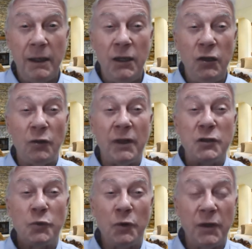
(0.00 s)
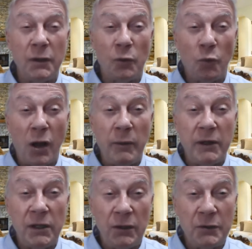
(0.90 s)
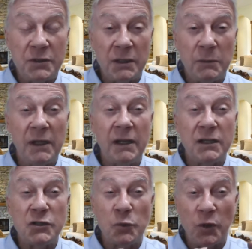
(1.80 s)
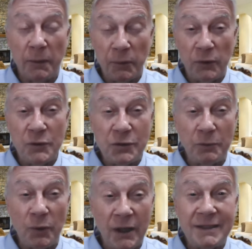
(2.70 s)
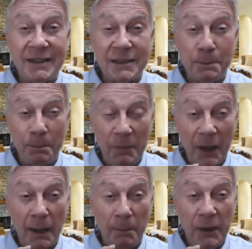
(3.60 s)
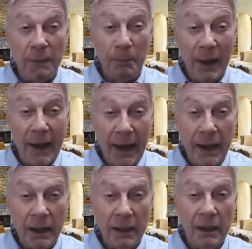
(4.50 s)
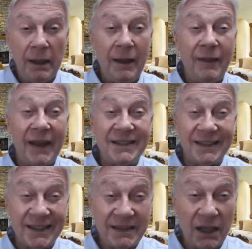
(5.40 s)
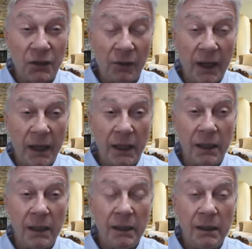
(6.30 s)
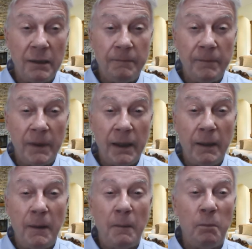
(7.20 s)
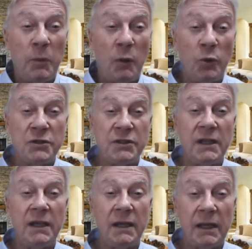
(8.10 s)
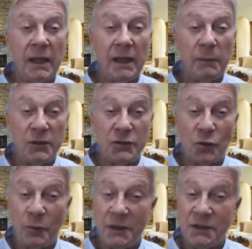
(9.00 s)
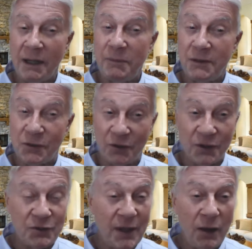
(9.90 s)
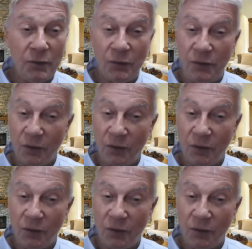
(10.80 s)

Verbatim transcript: you know, that's where things, the raw materials come in, and this is where the producer price is uh, being paid. That's accelerating. But we're seeing, let me just open this up. This is going to astound you. You're